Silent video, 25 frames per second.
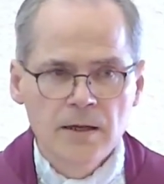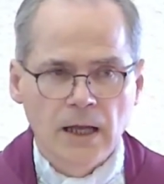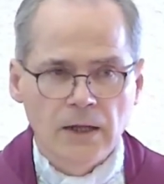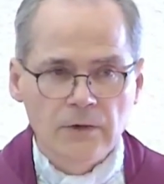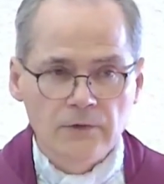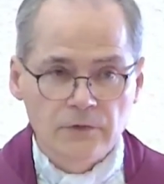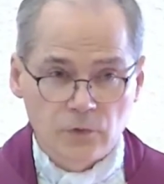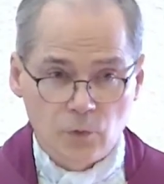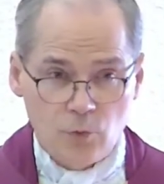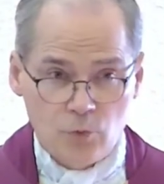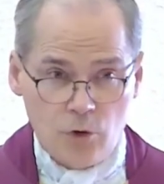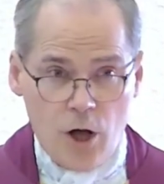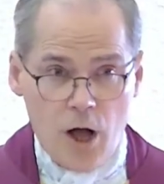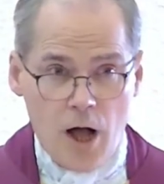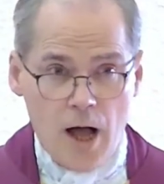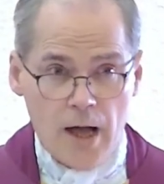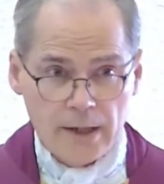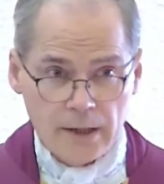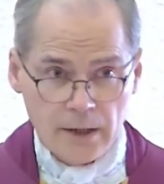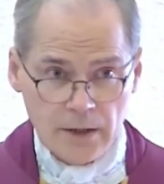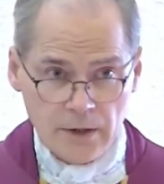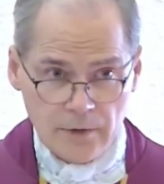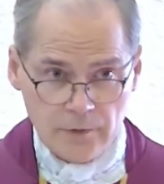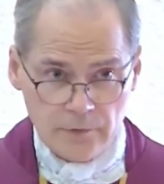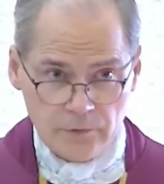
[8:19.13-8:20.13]
And so
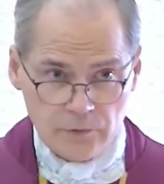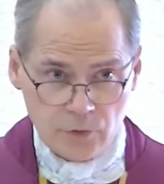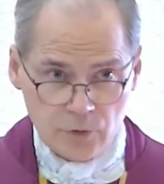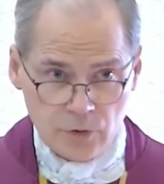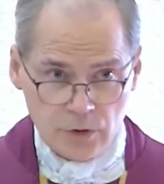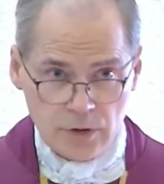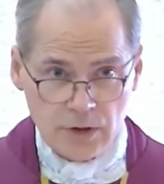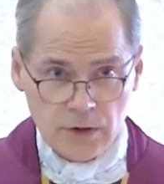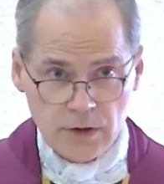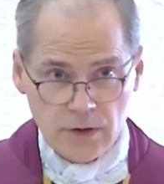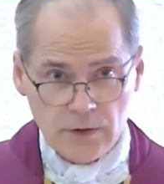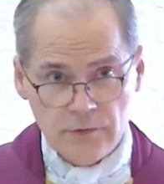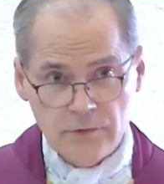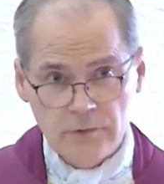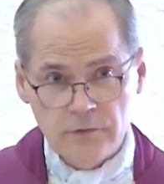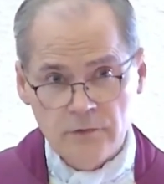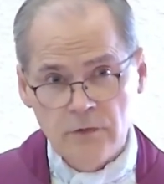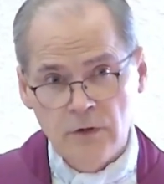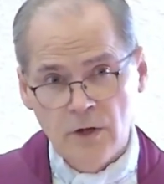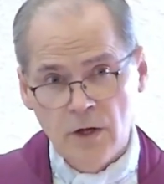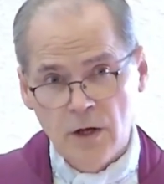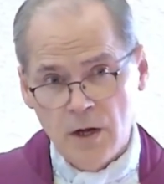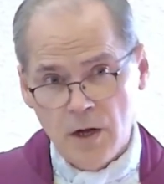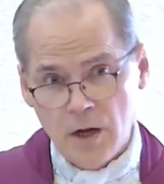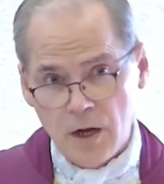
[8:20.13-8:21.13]
God, in his
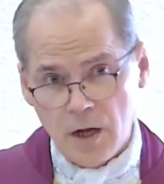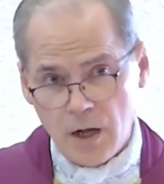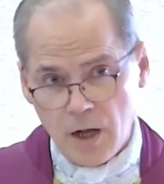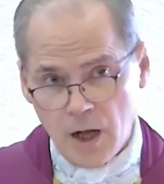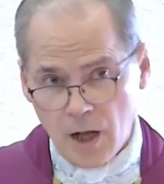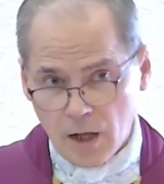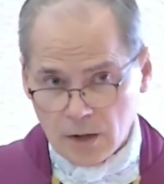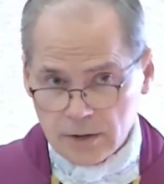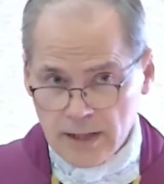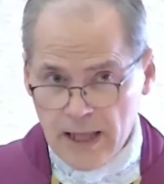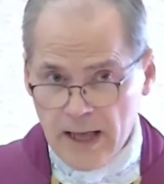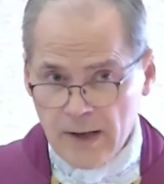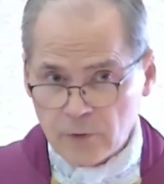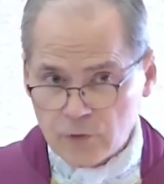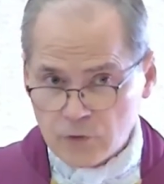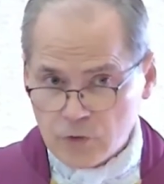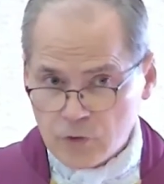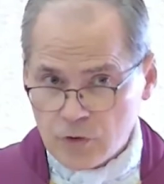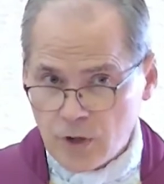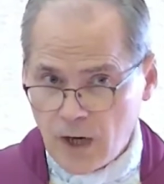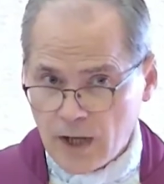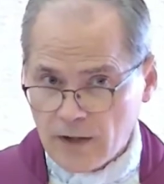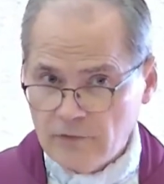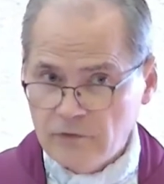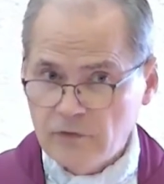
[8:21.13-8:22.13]
goodness,
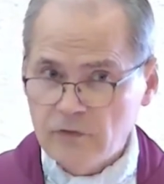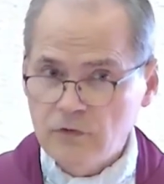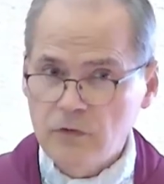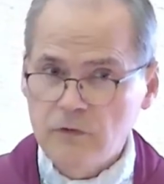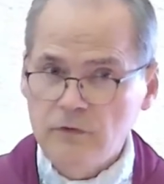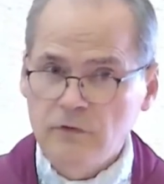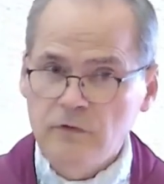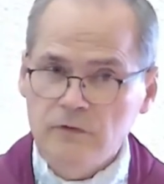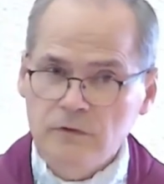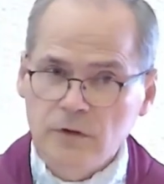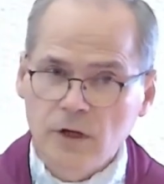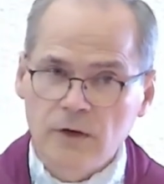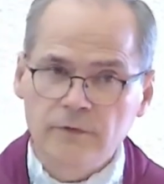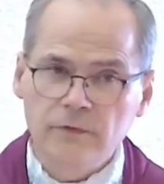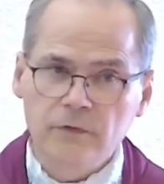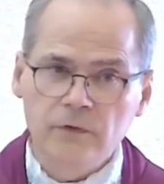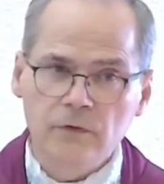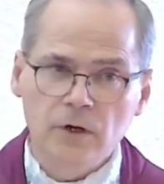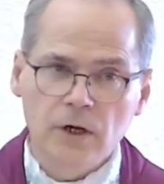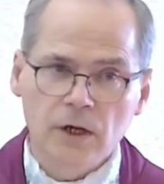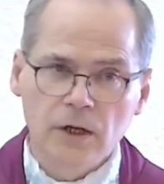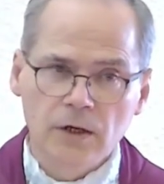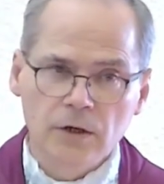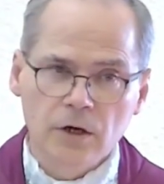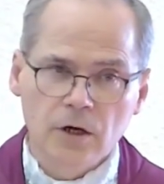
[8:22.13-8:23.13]
allowed Christ to
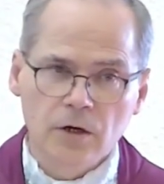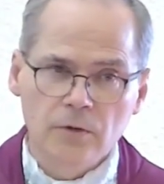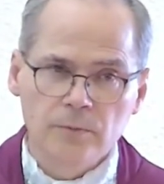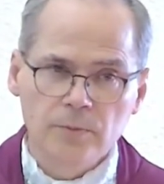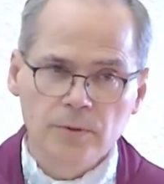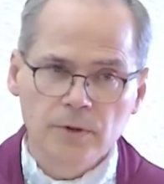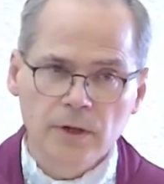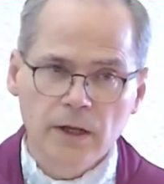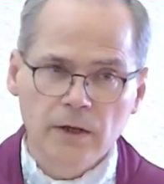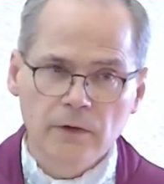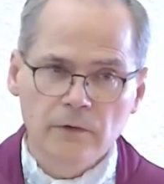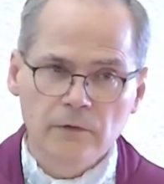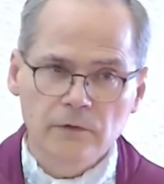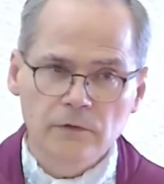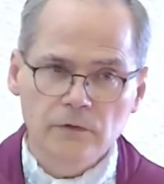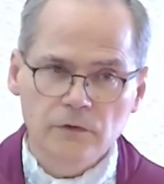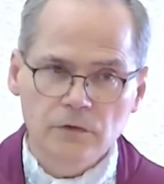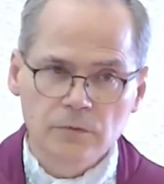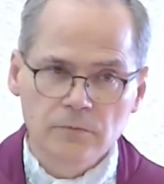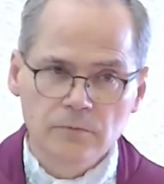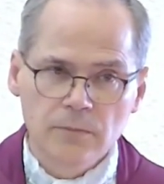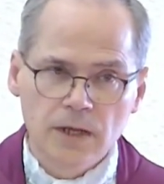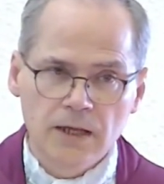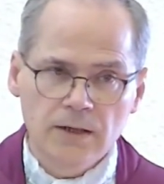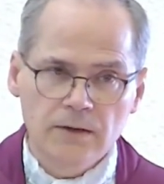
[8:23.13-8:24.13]
suffer in our place,
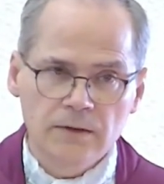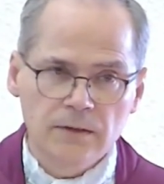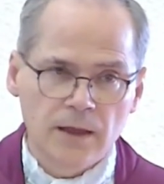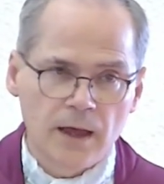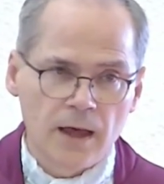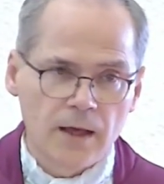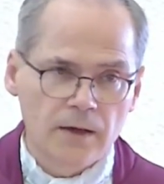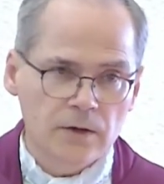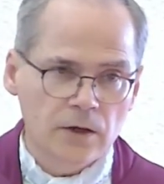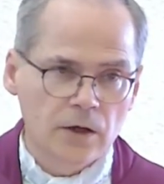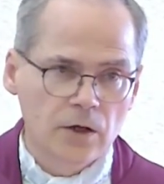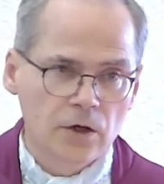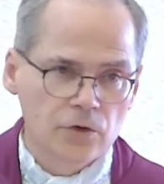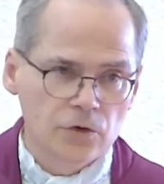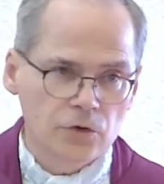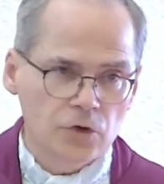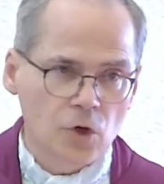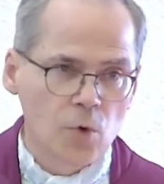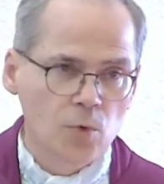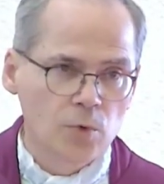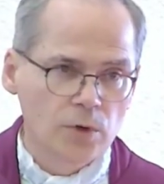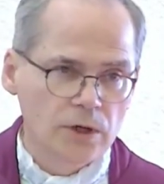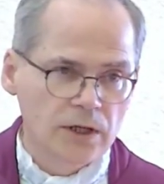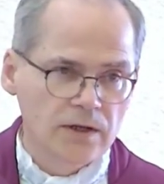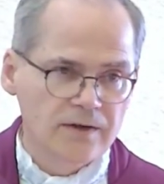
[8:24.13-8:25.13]
to make that
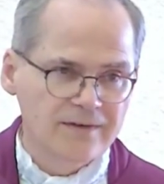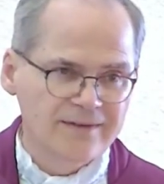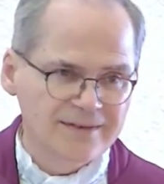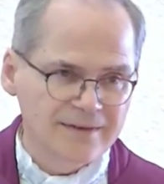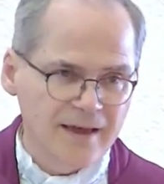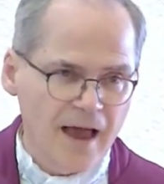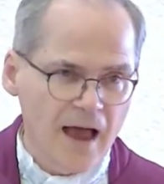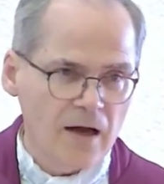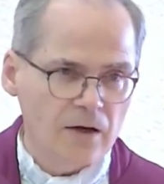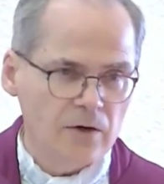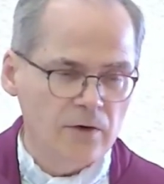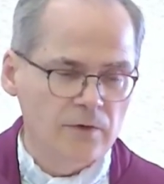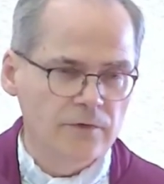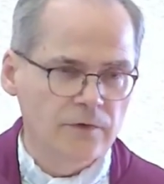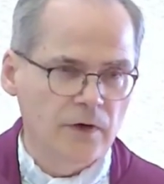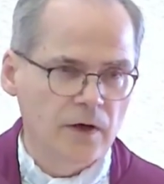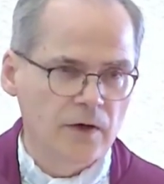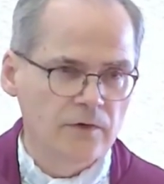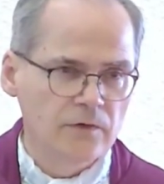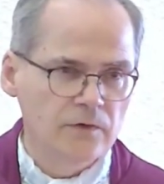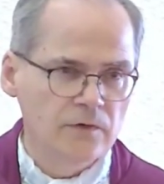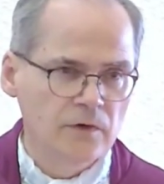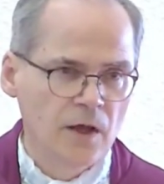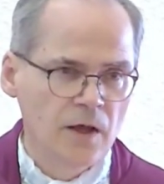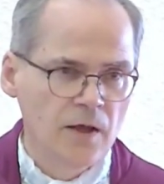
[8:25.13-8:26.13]
atoning
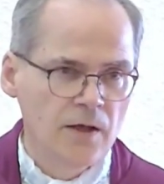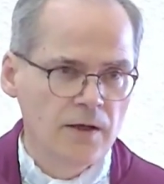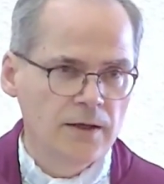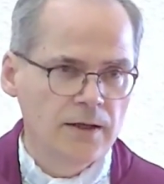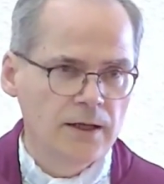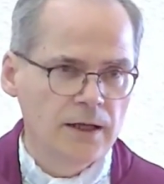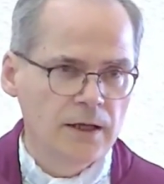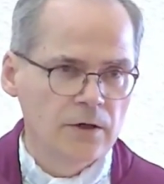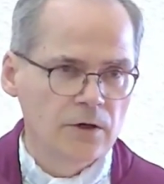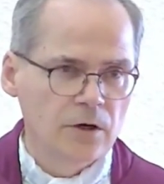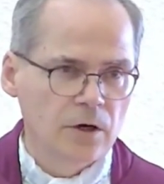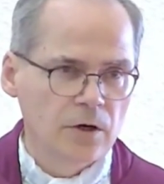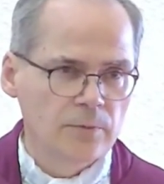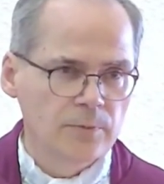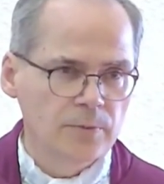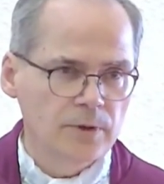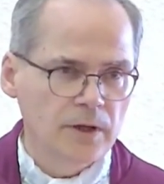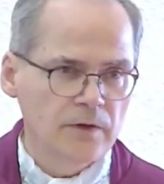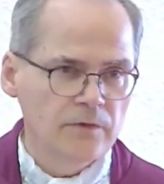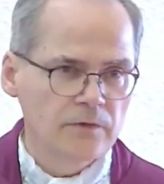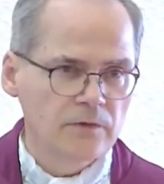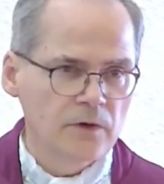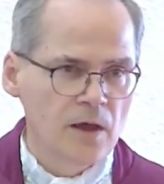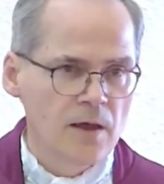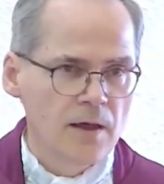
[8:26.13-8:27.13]
sacrifice in our
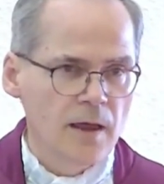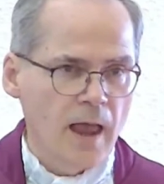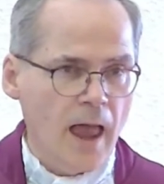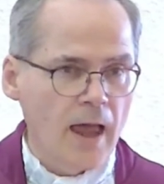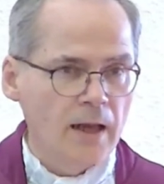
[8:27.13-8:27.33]
place.